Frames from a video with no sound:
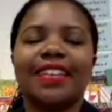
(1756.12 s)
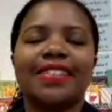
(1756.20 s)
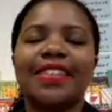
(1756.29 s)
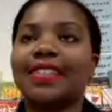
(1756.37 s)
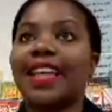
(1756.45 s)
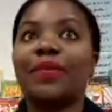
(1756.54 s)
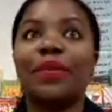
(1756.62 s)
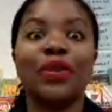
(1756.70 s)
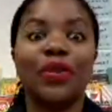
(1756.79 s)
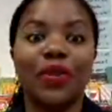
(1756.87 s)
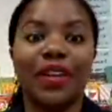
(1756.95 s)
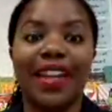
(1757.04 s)
I've been
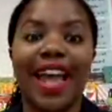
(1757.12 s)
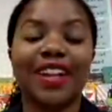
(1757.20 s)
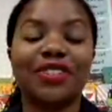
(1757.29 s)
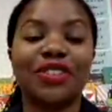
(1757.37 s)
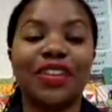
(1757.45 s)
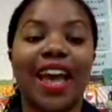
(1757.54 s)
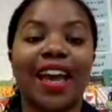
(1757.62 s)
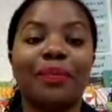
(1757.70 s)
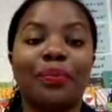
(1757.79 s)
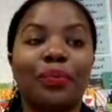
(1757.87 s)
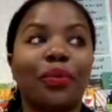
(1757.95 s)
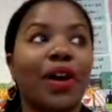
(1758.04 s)
doing it. Actually, I
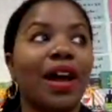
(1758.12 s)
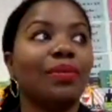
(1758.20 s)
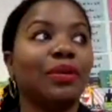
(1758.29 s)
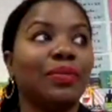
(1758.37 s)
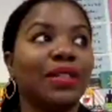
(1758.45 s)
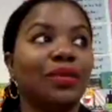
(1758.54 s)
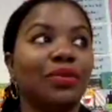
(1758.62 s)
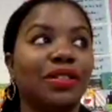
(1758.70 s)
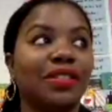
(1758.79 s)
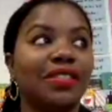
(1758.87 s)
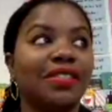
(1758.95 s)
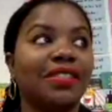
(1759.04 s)
probably
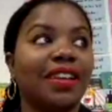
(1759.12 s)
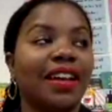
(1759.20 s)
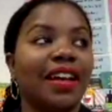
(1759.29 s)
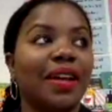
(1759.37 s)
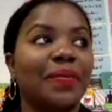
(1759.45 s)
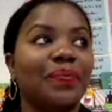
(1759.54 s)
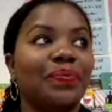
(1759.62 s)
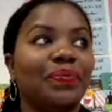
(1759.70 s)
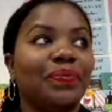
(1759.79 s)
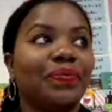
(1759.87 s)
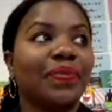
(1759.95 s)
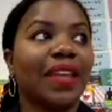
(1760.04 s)
was,
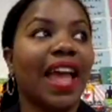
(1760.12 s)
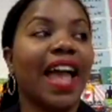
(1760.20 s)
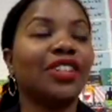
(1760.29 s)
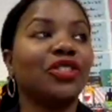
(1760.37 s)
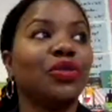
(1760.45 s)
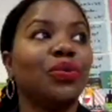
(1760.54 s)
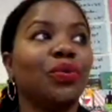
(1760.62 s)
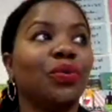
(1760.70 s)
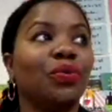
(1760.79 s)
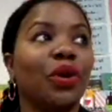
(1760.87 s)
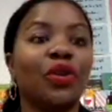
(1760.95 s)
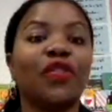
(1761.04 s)
actually
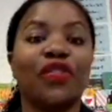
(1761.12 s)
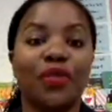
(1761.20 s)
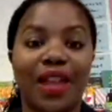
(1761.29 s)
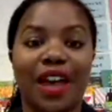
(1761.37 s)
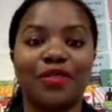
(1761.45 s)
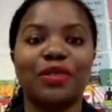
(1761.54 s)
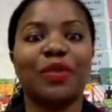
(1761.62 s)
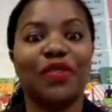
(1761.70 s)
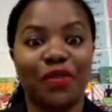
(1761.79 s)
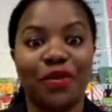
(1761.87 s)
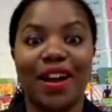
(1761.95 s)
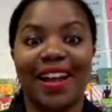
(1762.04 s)
wrote a few novels
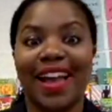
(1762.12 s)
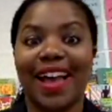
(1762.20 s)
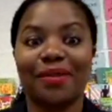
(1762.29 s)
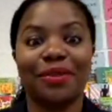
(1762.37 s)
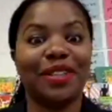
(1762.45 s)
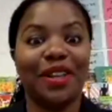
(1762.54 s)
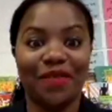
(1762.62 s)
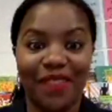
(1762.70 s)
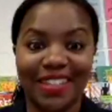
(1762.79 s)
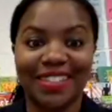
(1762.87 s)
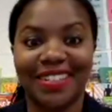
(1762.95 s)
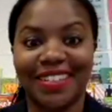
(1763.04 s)
before I got really
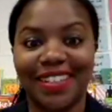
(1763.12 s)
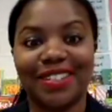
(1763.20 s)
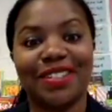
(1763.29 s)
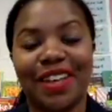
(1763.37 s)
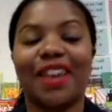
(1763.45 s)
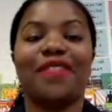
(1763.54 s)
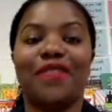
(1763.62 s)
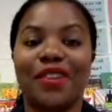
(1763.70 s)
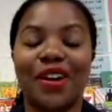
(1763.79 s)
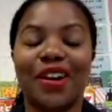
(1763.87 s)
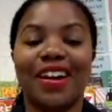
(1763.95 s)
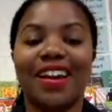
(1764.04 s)
invested into
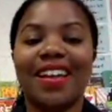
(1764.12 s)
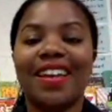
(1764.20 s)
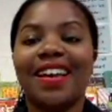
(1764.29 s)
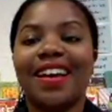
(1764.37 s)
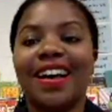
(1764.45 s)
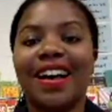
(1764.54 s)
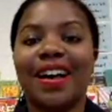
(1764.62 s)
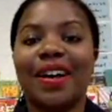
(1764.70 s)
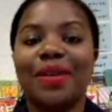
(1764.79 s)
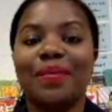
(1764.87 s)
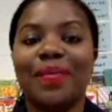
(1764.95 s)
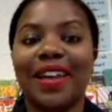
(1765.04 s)
FVR.
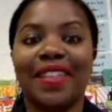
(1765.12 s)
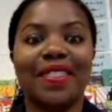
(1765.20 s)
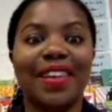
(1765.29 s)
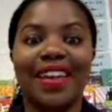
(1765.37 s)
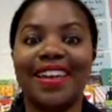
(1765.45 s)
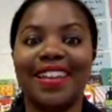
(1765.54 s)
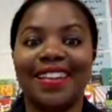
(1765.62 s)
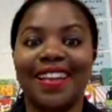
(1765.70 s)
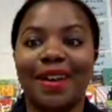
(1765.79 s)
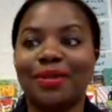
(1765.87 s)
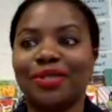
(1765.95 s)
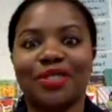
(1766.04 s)
And then
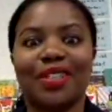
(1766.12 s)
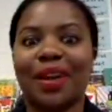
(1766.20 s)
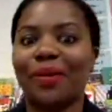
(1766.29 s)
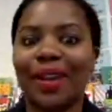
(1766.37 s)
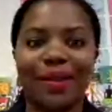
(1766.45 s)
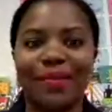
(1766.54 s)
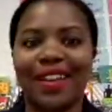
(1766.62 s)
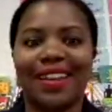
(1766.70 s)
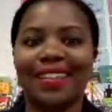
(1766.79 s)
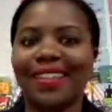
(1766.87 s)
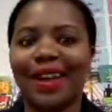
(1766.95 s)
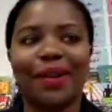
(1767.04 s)
I was just like, wait a
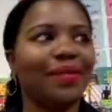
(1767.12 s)
minute, like,